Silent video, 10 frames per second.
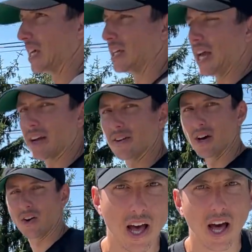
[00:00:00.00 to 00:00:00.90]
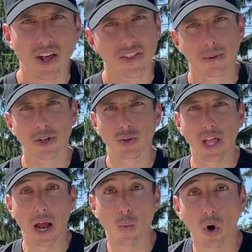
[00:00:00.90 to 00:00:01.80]
Yeah, I don't know. I don't think I'm gonna do
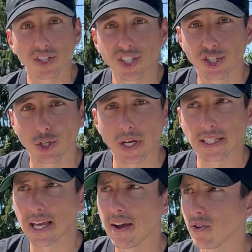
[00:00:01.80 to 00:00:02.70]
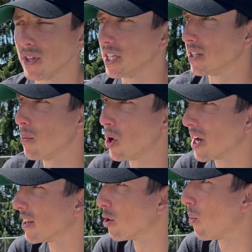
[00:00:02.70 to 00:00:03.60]
that. I want to do it because I haven't really done one
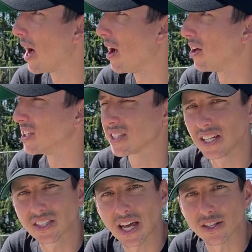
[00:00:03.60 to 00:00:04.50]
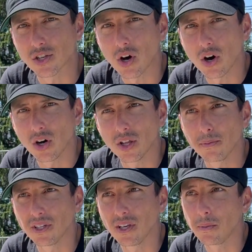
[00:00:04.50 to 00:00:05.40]
in a little while and this ledge is kind of tall
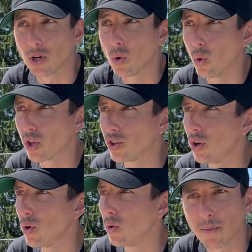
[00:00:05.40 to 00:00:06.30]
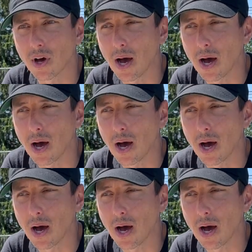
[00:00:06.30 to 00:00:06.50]
and it'd be cool to do.